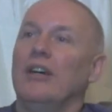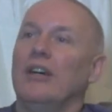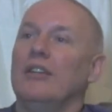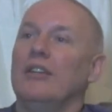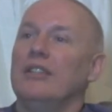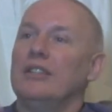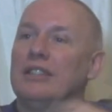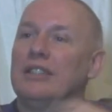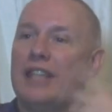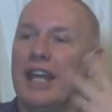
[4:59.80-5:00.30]

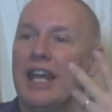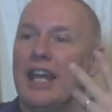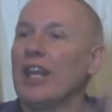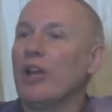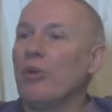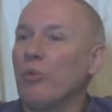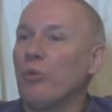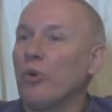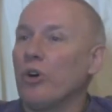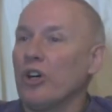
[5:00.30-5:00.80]
say it
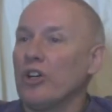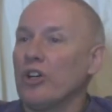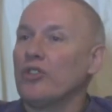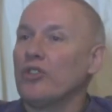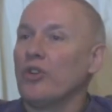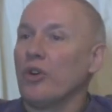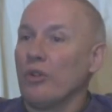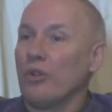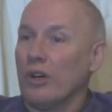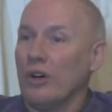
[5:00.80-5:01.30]
in words
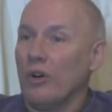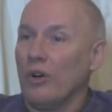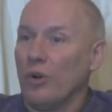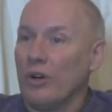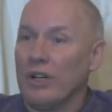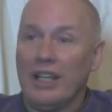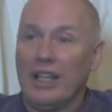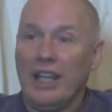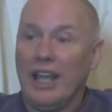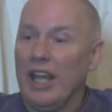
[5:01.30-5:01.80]

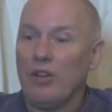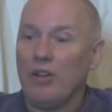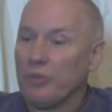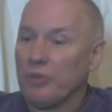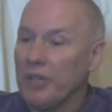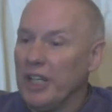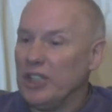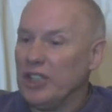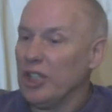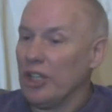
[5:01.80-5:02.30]
or in the end
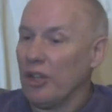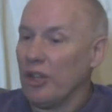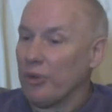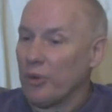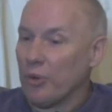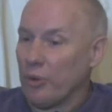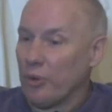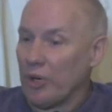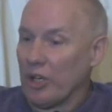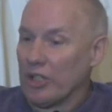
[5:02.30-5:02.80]
reach it
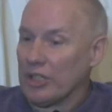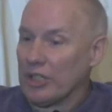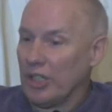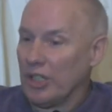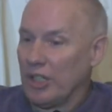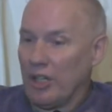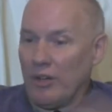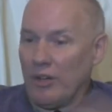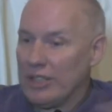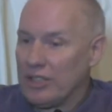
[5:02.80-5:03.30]
through words, you
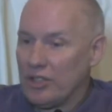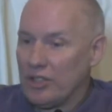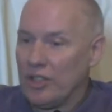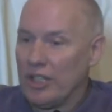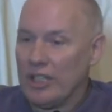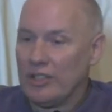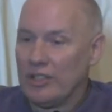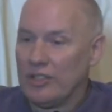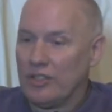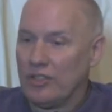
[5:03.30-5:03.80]
know.
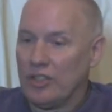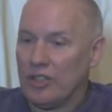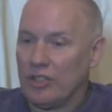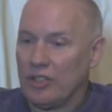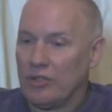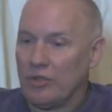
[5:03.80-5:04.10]
It's just,